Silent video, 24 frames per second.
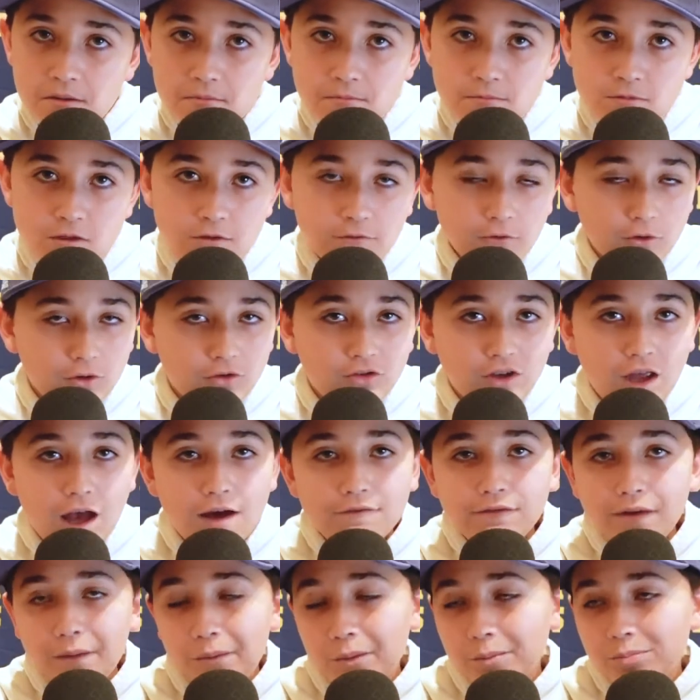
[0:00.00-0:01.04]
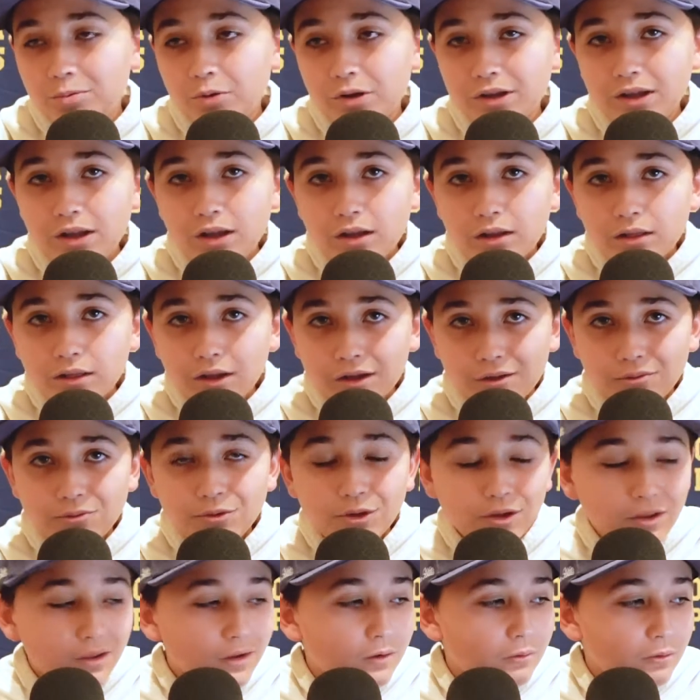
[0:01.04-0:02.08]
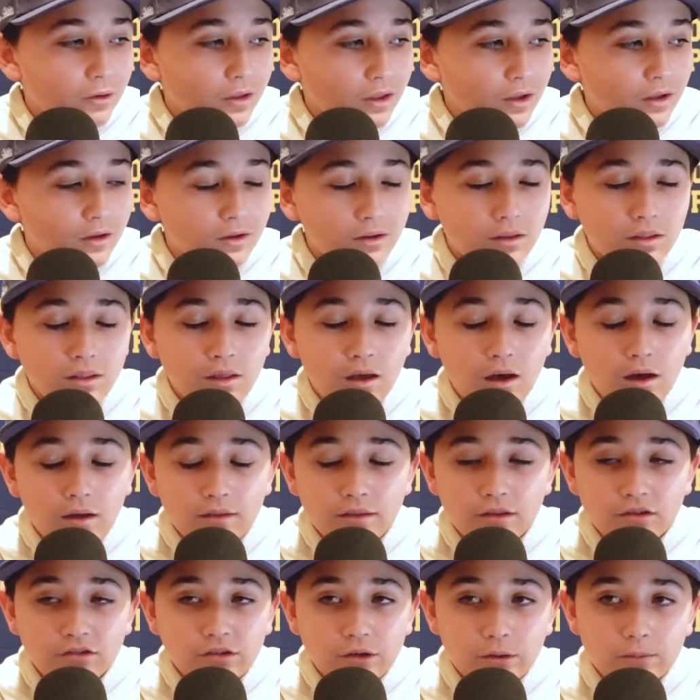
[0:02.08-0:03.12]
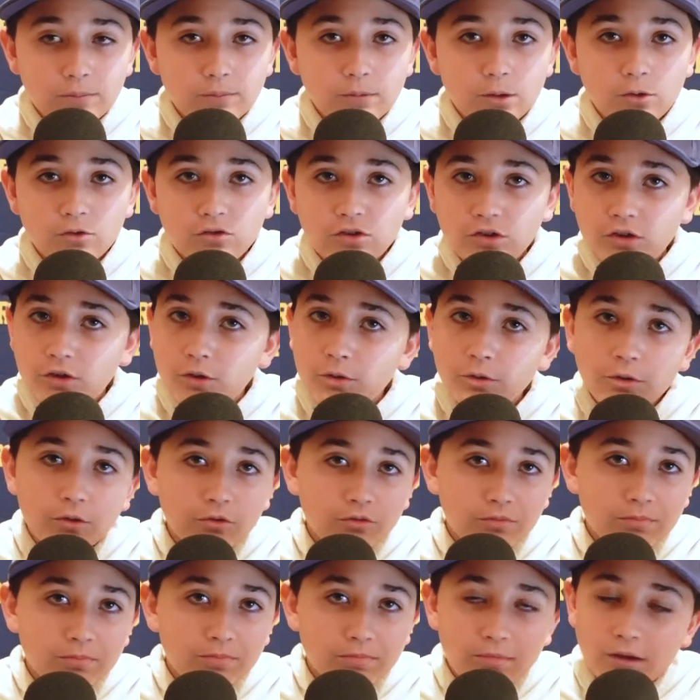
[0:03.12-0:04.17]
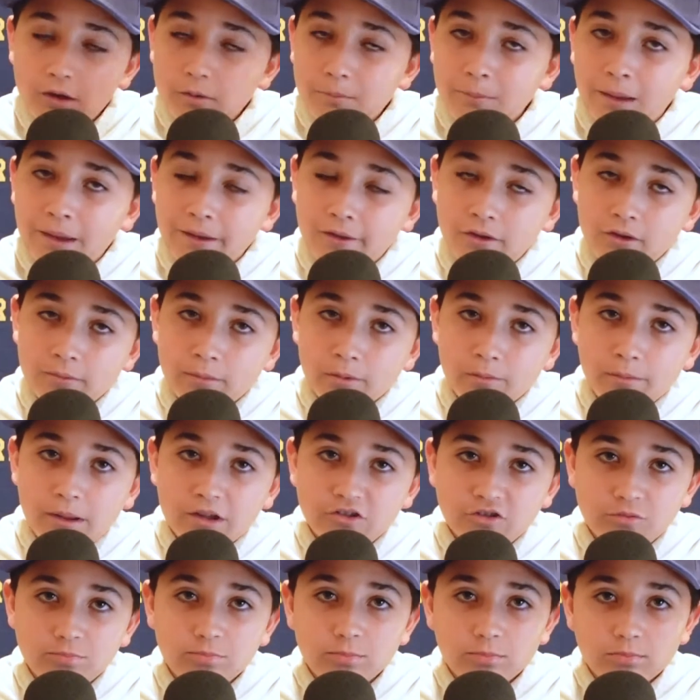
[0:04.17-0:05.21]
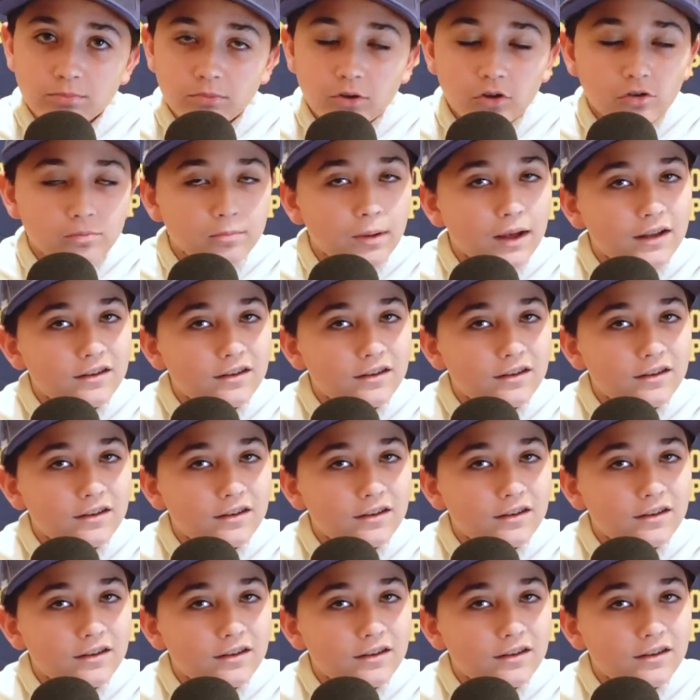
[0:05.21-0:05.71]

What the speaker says: in the first half at one point. Looking really, really good this year. Houston Cougars, they're my honorable mention. Those are my